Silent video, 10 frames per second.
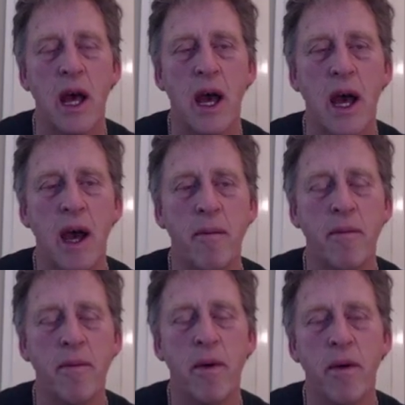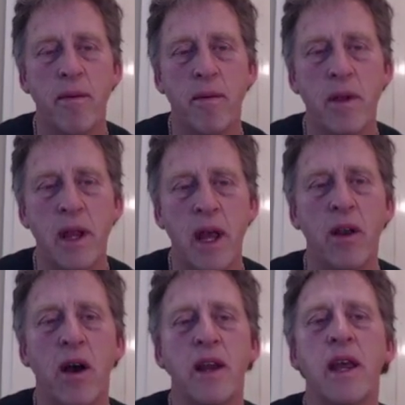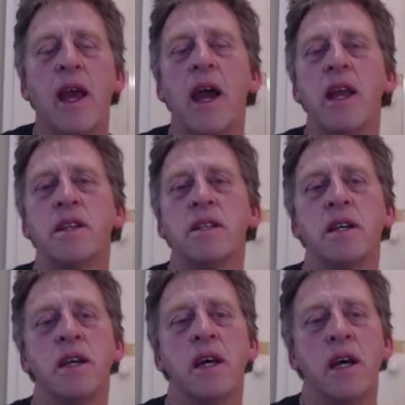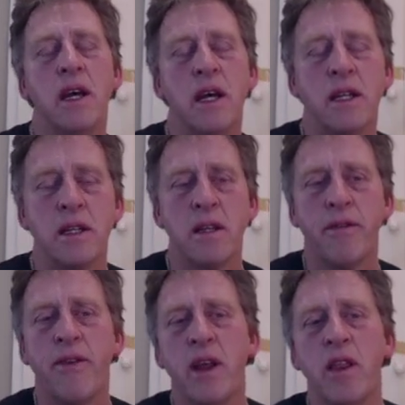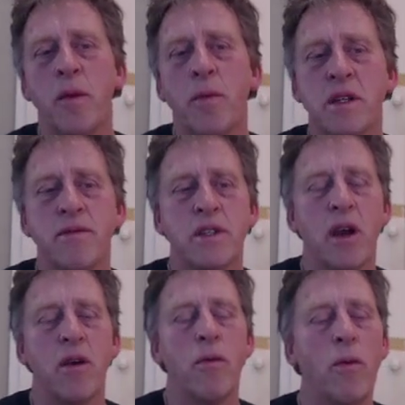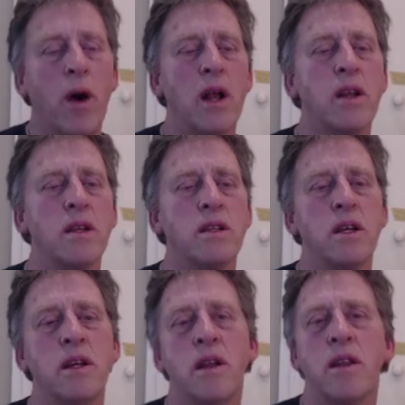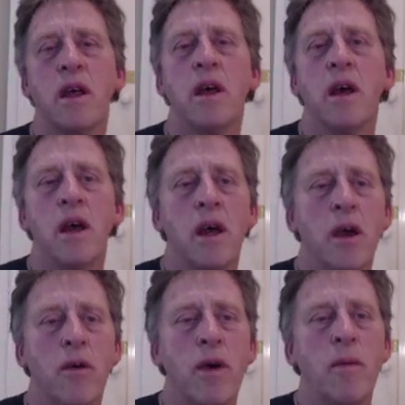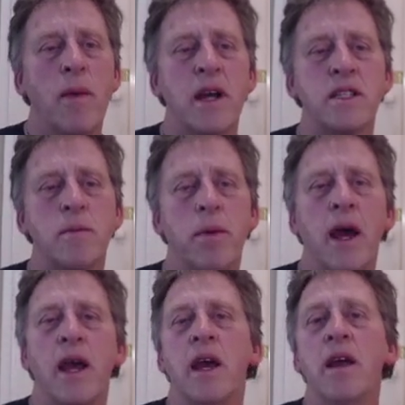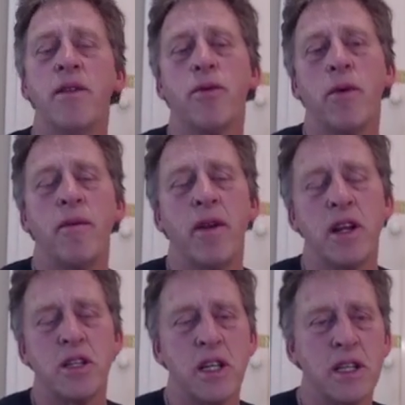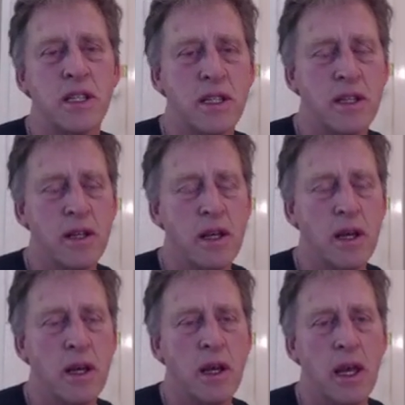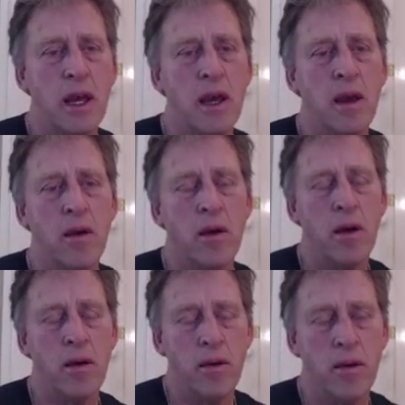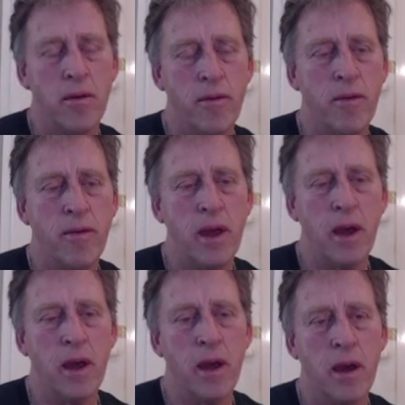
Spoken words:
Now knight e8 to defend the bishop. So what did the Grandmaster play in 3-minute chess here from here?